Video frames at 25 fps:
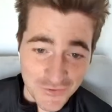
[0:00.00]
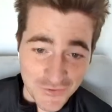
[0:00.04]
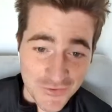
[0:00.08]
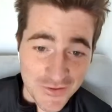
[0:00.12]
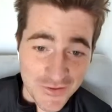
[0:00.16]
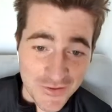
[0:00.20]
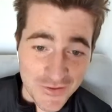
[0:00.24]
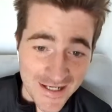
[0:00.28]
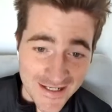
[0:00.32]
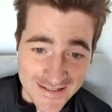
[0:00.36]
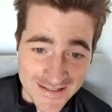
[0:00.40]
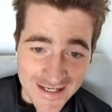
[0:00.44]

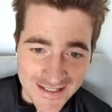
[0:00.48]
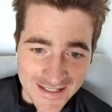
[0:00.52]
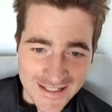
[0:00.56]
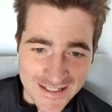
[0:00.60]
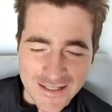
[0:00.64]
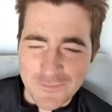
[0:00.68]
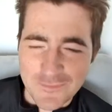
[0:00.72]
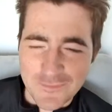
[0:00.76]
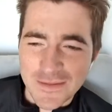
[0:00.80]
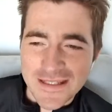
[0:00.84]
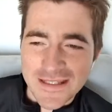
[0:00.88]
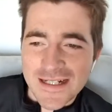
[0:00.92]
Yeah, exactly.
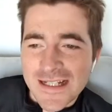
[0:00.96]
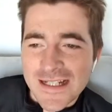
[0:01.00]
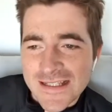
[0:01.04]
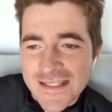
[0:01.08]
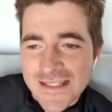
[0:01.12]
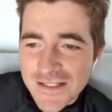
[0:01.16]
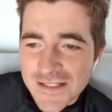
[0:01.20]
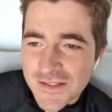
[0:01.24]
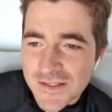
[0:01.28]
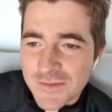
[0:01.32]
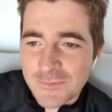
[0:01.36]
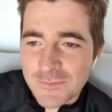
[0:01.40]
But then
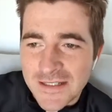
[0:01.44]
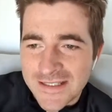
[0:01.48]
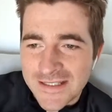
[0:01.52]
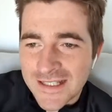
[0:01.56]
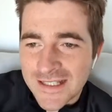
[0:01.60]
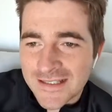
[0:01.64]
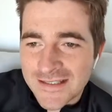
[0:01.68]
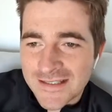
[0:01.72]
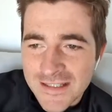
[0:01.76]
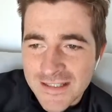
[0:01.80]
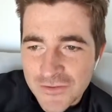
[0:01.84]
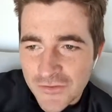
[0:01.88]
my
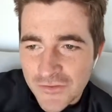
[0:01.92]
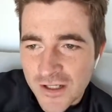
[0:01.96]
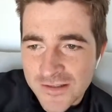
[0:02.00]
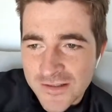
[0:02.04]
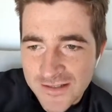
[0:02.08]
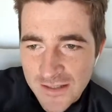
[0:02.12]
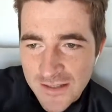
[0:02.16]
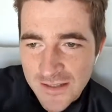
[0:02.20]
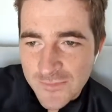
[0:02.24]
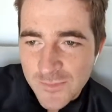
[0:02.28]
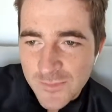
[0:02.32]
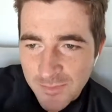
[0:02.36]
dad did try to
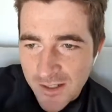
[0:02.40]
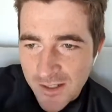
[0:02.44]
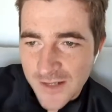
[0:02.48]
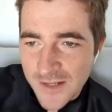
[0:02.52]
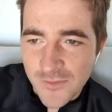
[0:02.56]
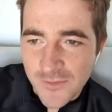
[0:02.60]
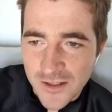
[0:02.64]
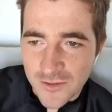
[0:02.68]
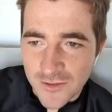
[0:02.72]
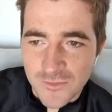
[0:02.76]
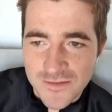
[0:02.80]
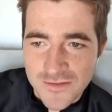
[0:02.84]
get me play
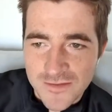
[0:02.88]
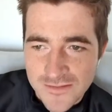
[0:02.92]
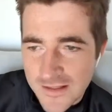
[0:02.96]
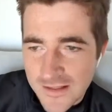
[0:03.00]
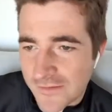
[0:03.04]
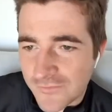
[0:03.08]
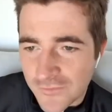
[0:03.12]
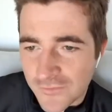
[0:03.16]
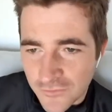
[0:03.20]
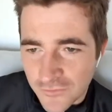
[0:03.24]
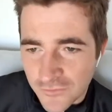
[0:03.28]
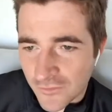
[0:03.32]
when I was
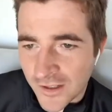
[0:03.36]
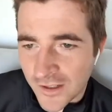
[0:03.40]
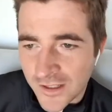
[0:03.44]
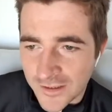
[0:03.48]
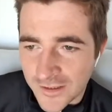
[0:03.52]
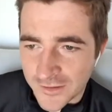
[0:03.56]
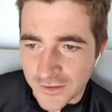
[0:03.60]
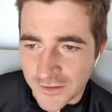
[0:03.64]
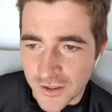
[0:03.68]
7 or 8, you know,